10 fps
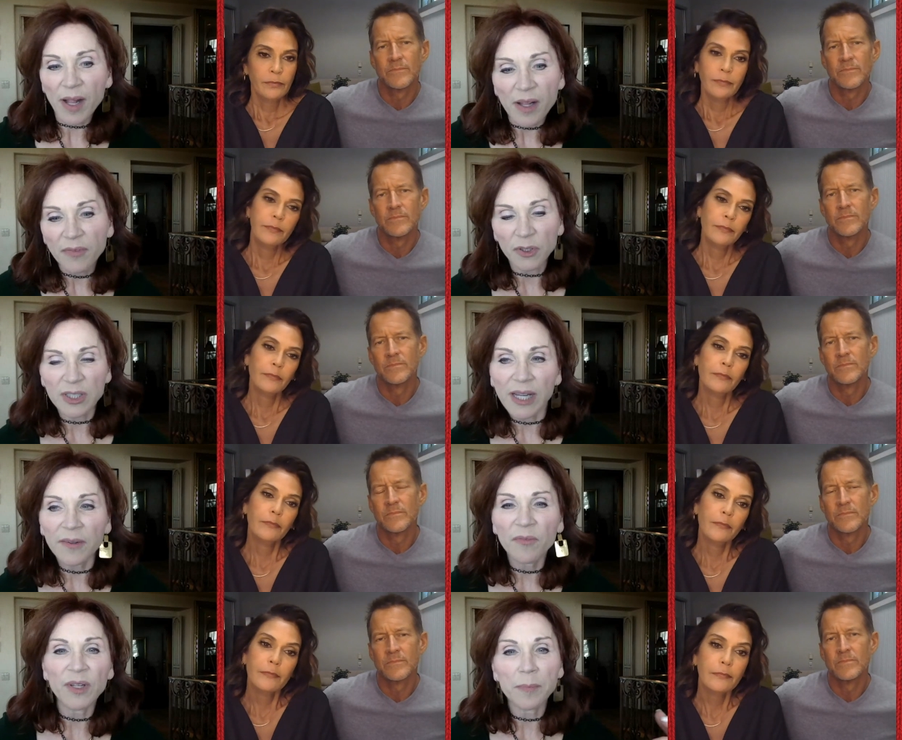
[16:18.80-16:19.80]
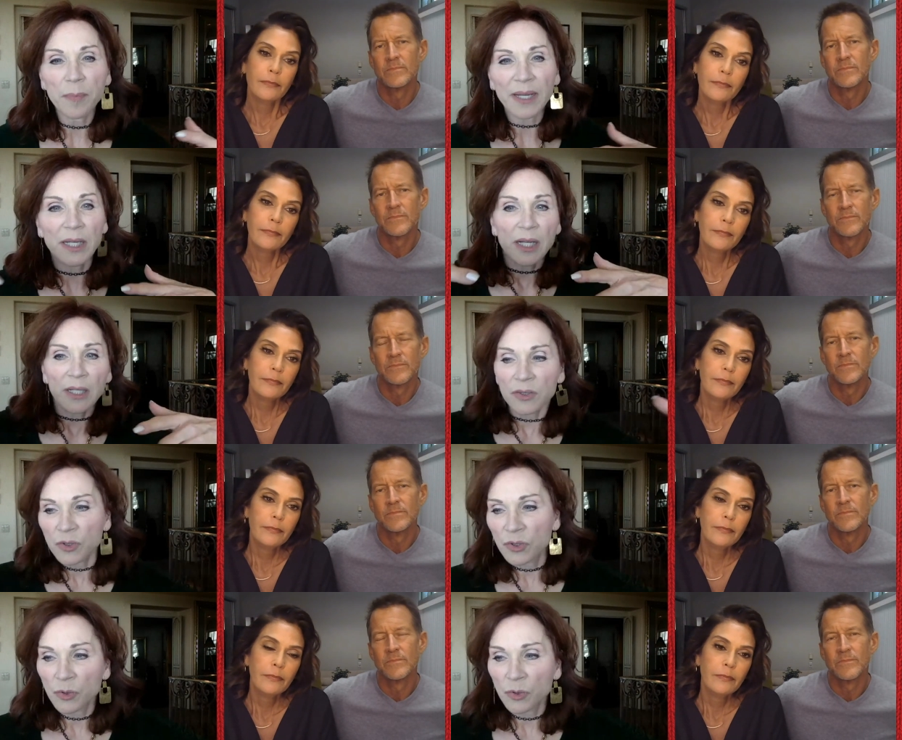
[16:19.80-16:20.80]
Speaker 1: 12 or 10 feet by
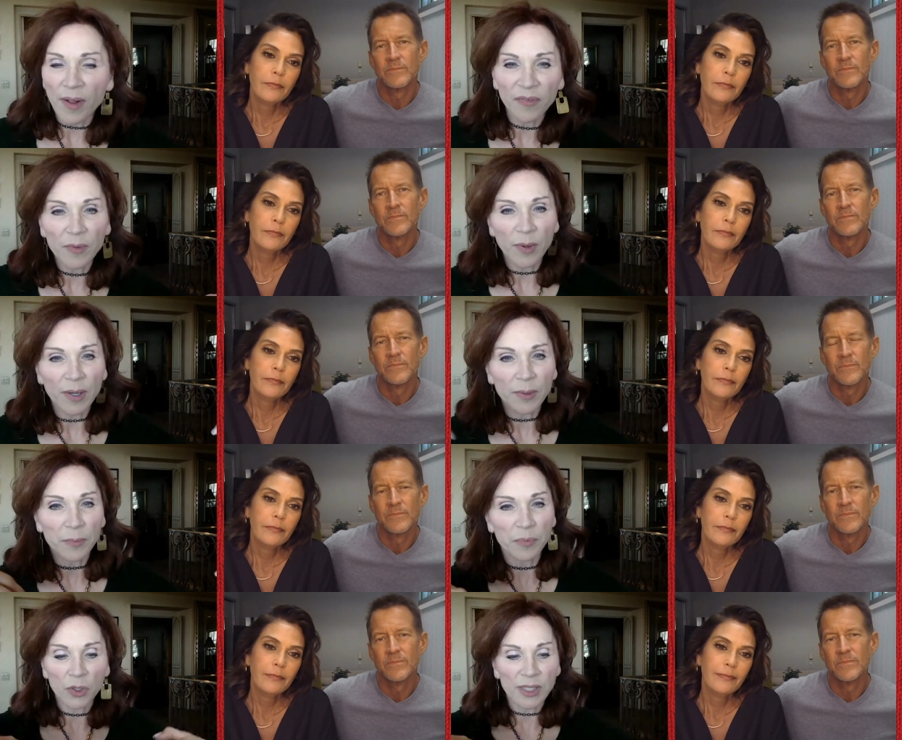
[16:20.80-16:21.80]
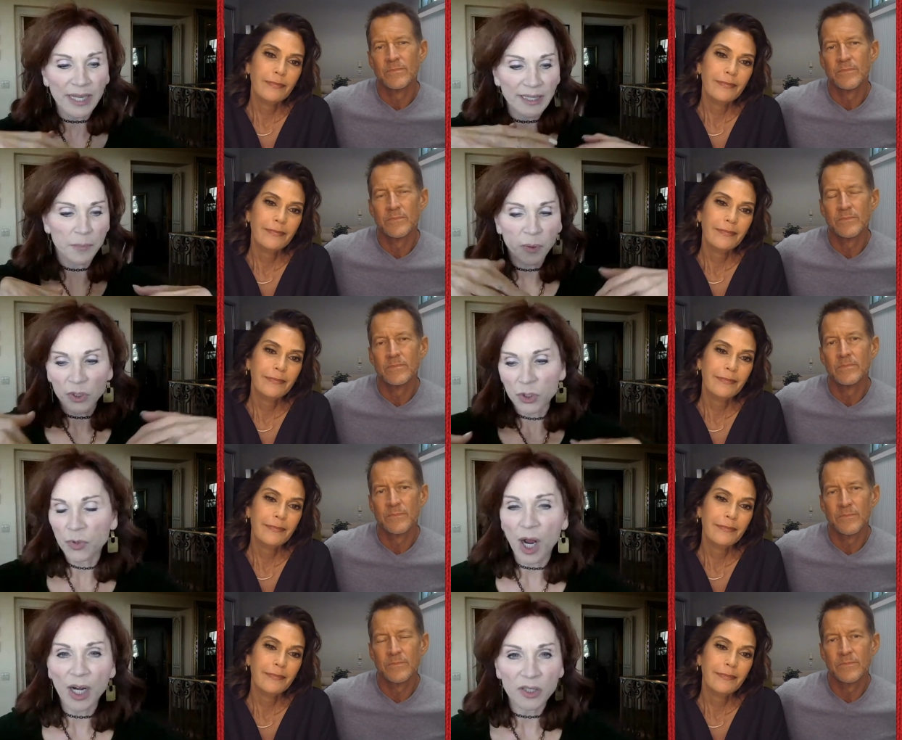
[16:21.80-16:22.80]
12 feet where you know you could like
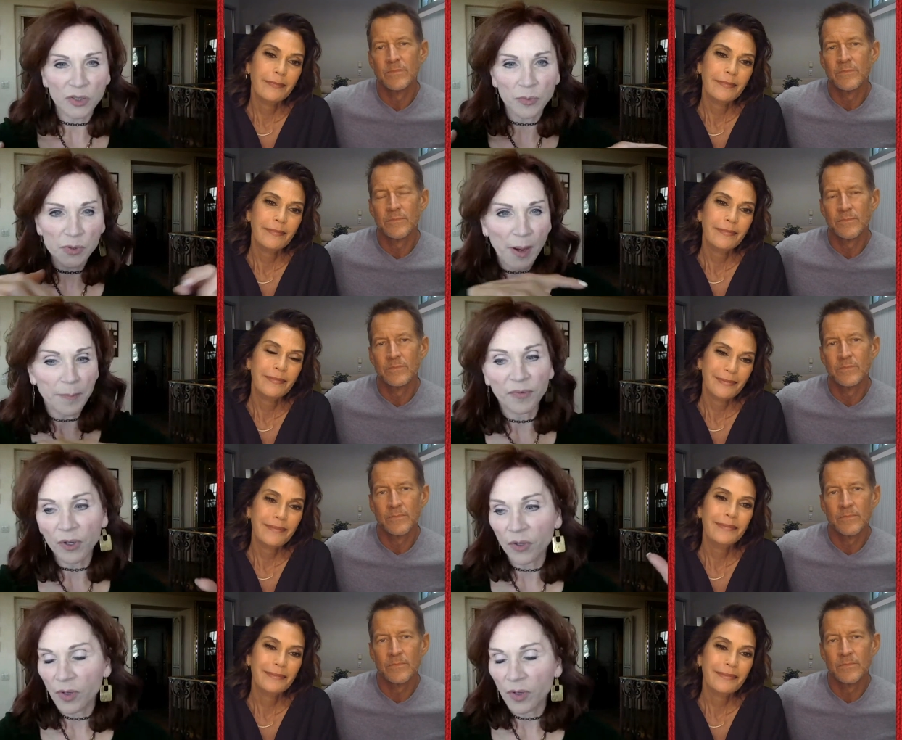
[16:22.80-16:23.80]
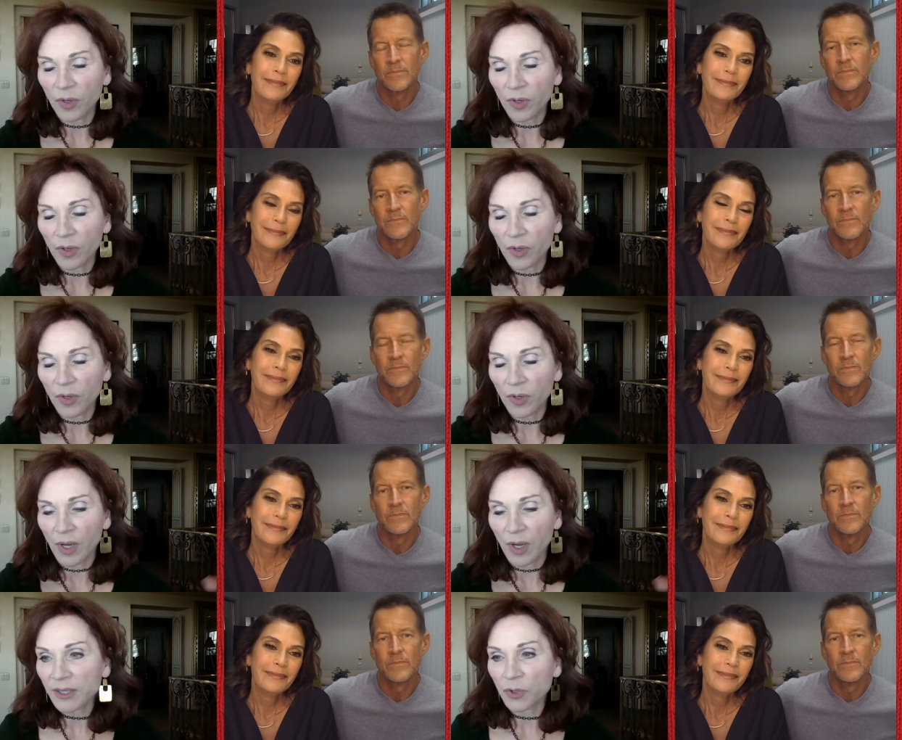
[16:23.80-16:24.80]
put two cars. It was right before you
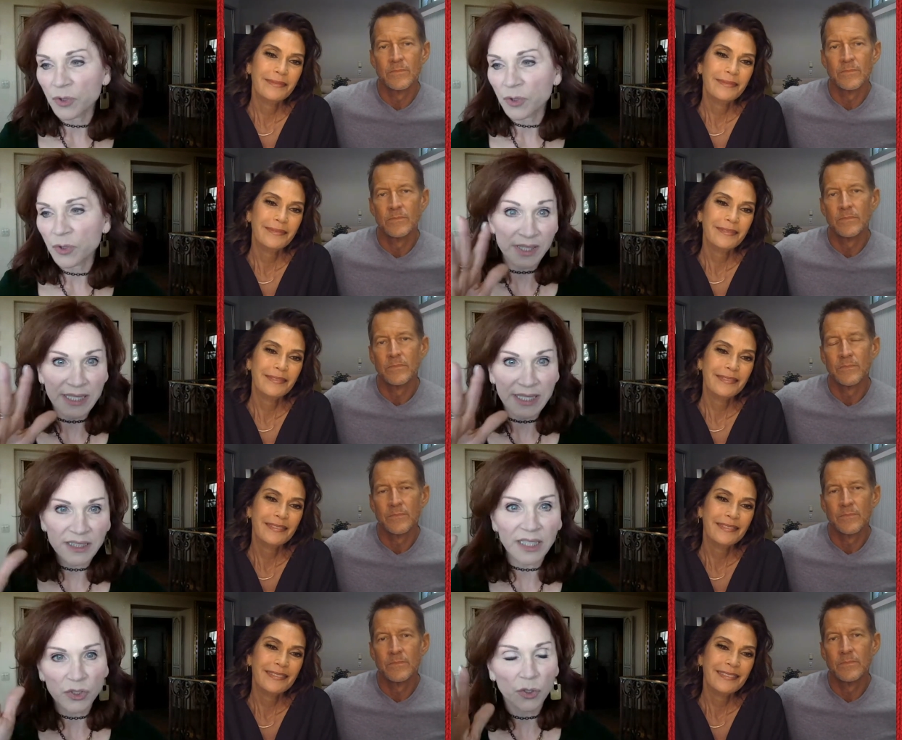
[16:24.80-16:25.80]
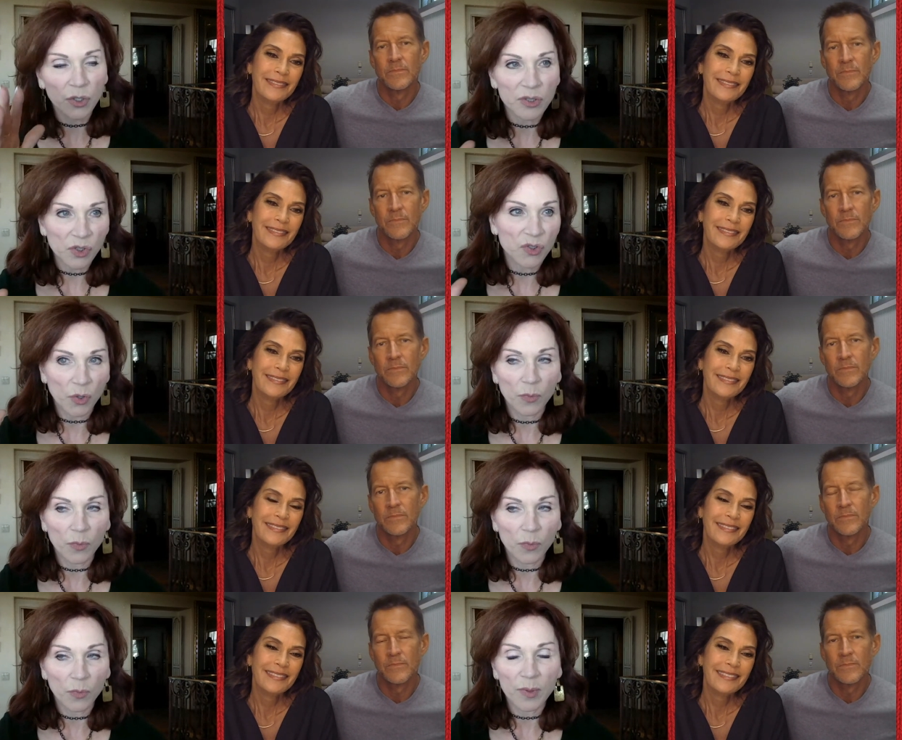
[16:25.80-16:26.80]
to the garage, which was a dancing studio,
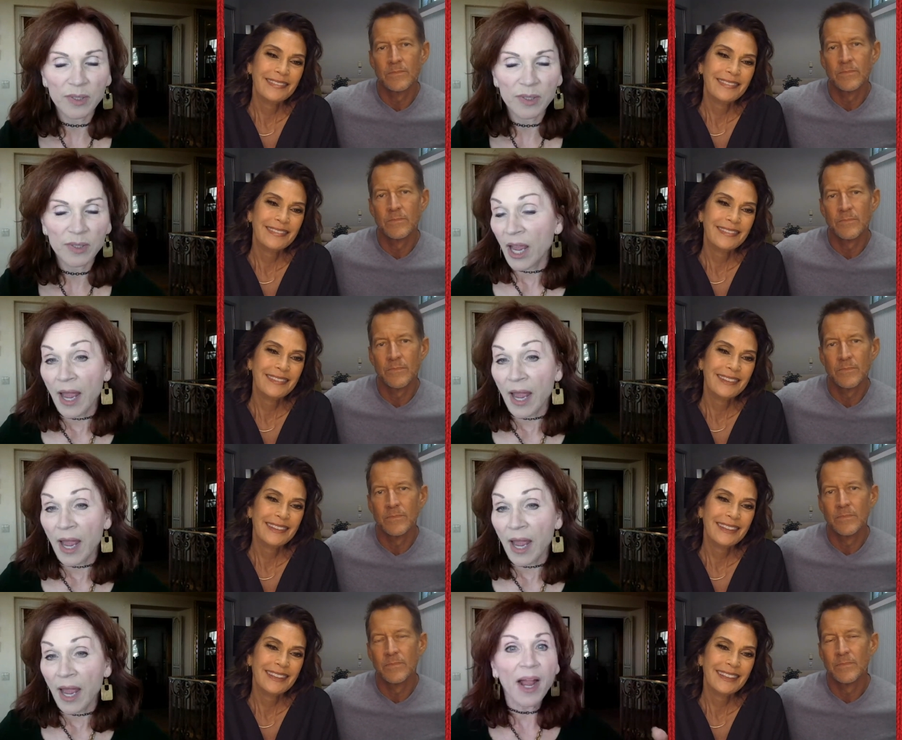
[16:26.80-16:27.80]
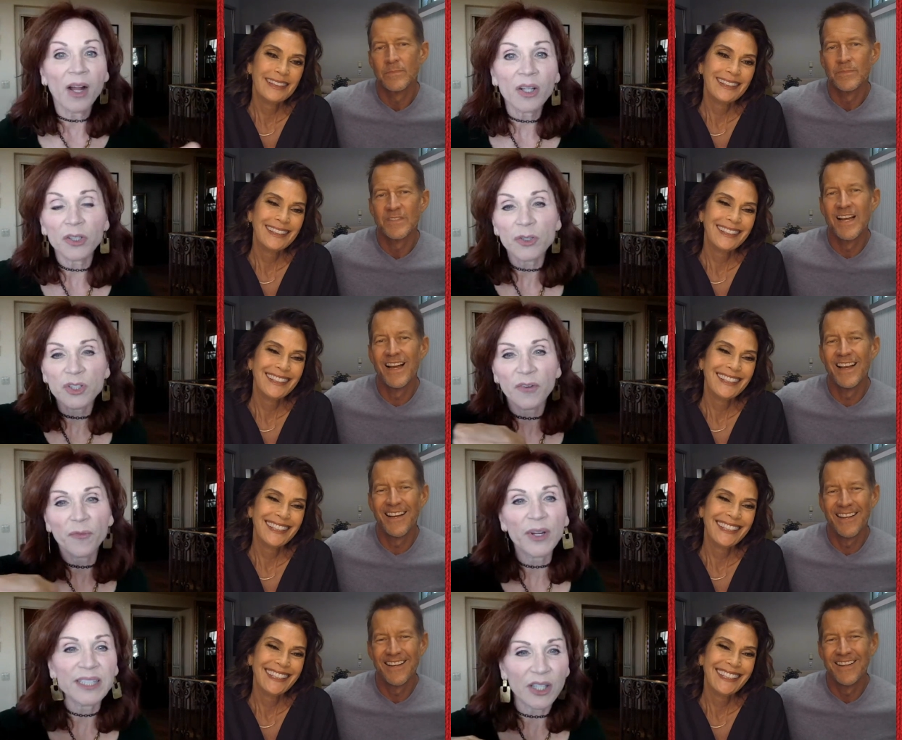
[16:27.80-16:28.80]
so it wasn't a garage. And my
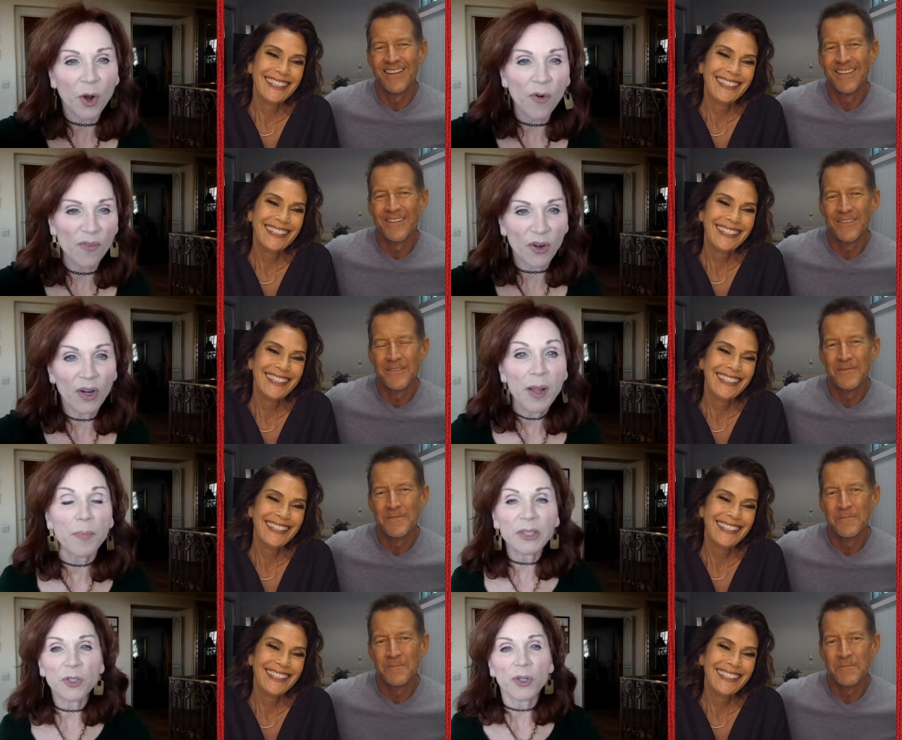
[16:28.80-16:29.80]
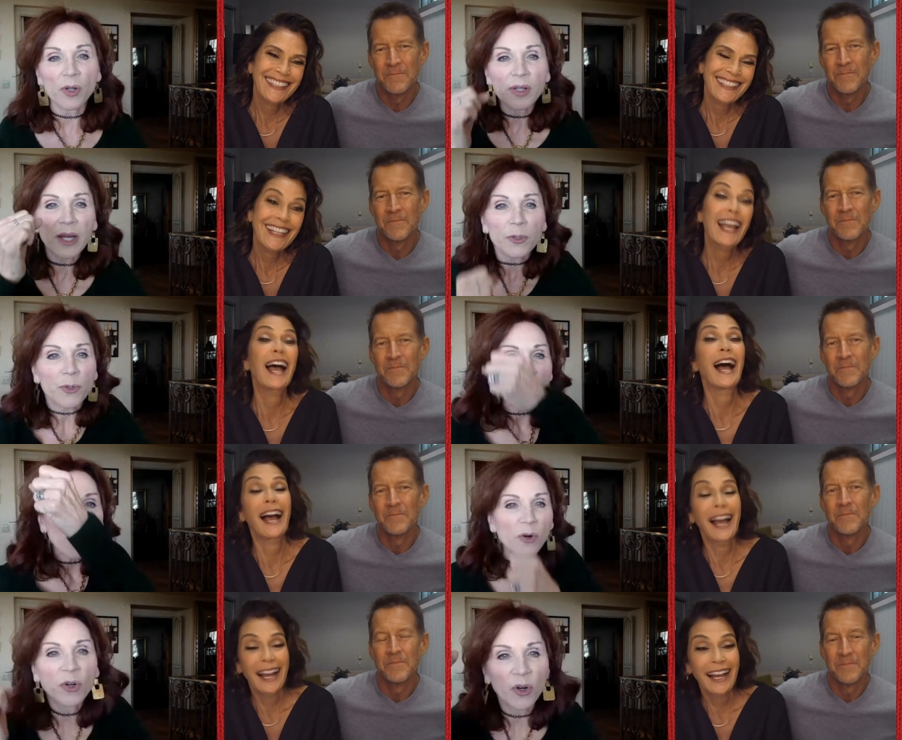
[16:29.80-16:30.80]
uncle used to freeze it over, but you'd go
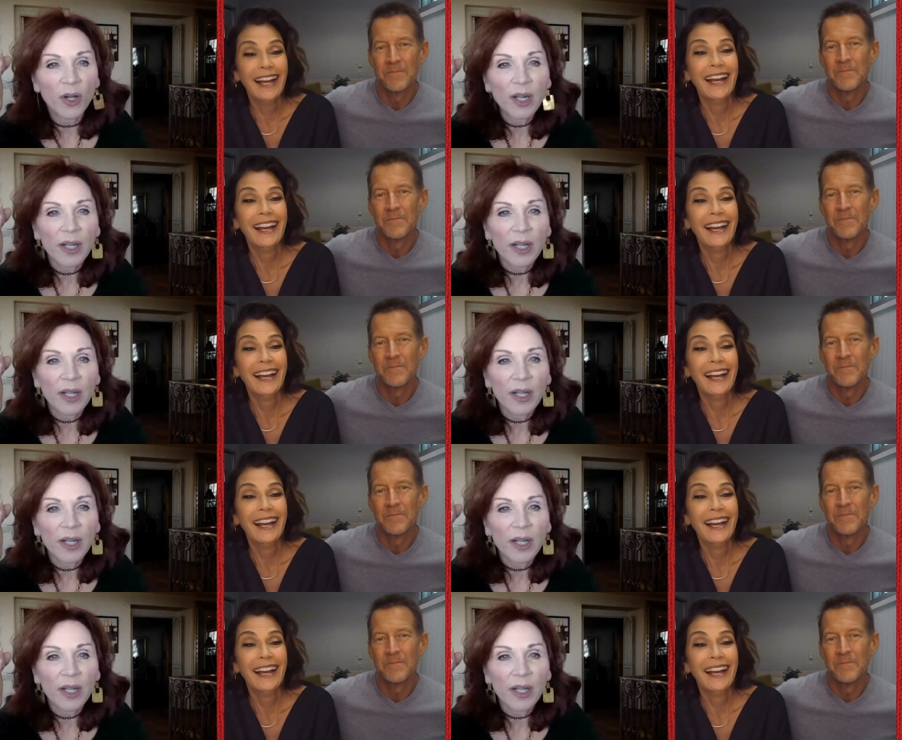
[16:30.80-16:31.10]
like,